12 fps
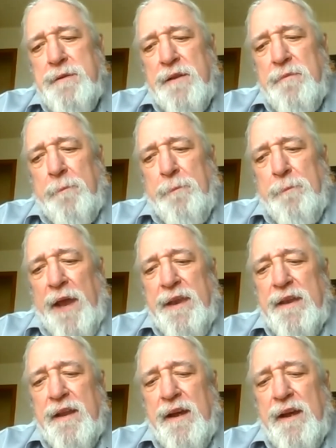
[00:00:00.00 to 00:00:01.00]
But
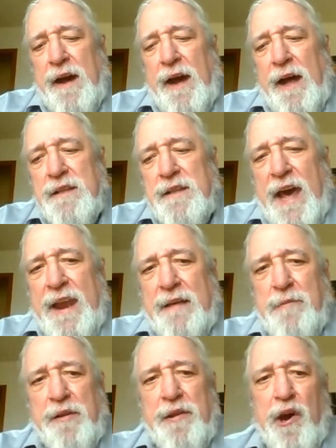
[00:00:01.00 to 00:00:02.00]
letting
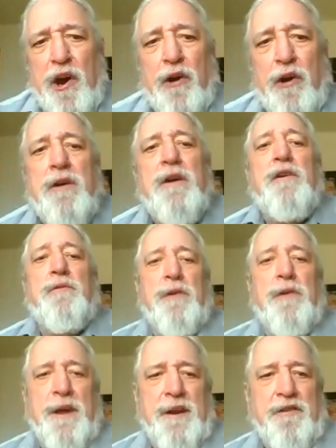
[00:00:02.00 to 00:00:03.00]
them know we're
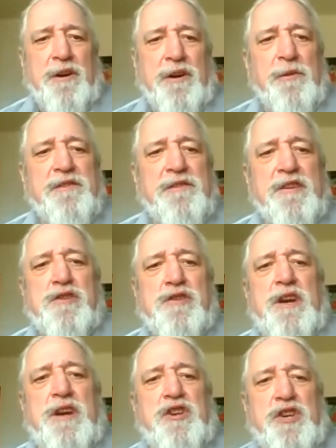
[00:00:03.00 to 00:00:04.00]
in a troubled
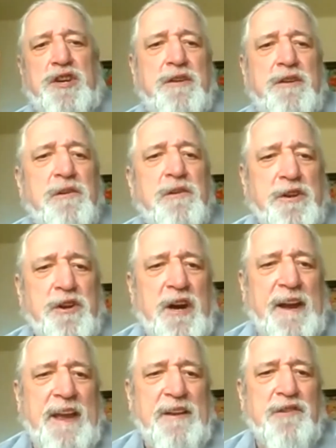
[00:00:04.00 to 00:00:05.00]
situation, we're
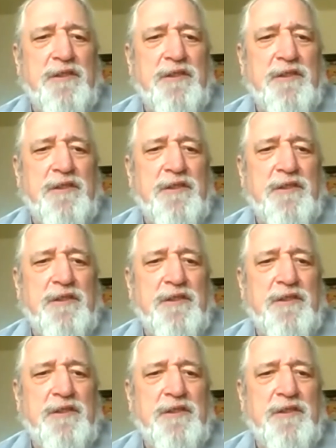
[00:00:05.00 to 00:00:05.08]
talking to our